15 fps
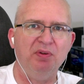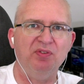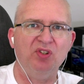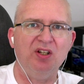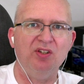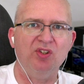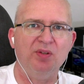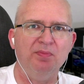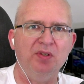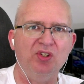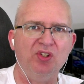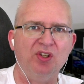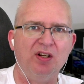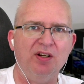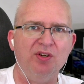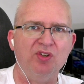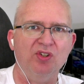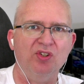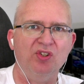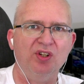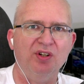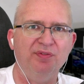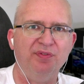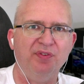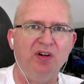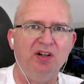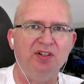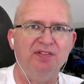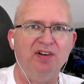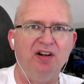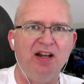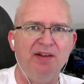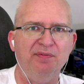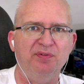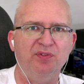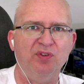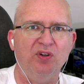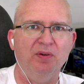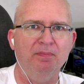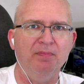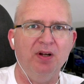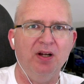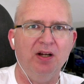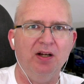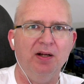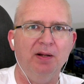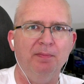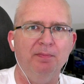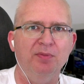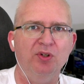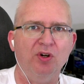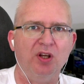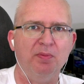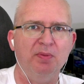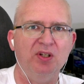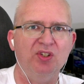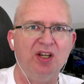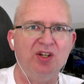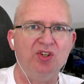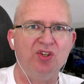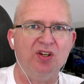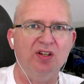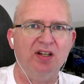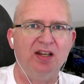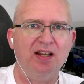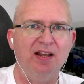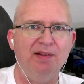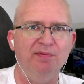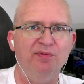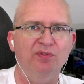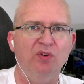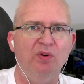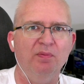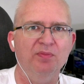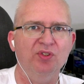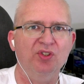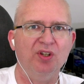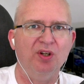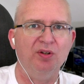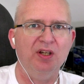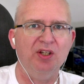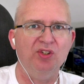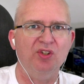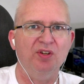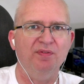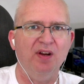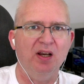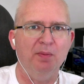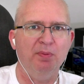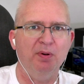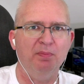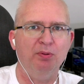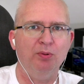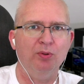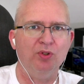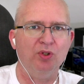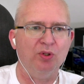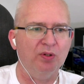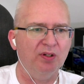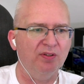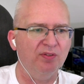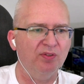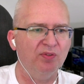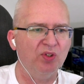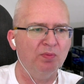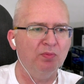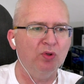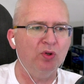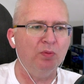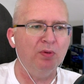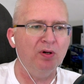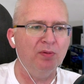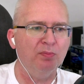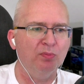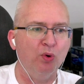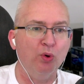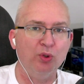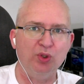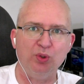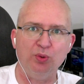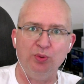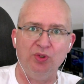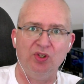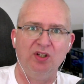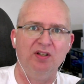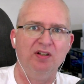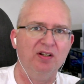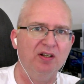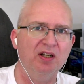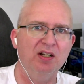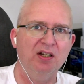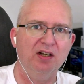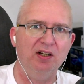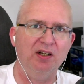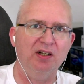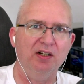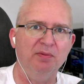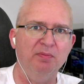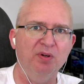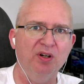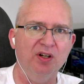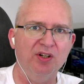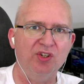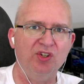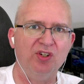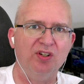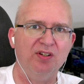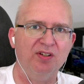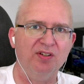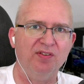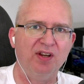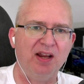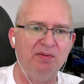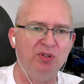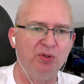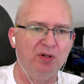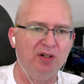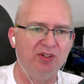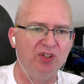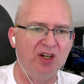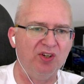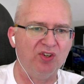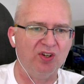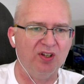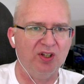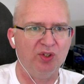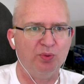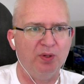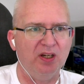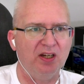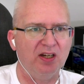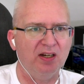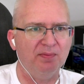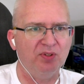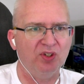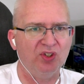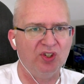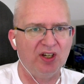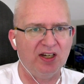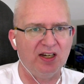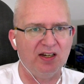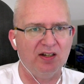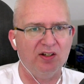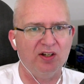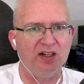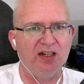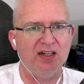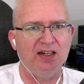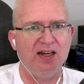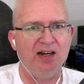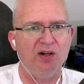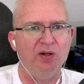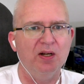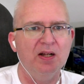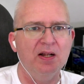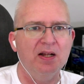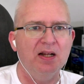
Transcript: We've seen some disclosures so far derived from um, documentation that came from Sony's developer portal, and some more morsels uh, emerged that came to our attention this week. And I'm just taking a look at it now.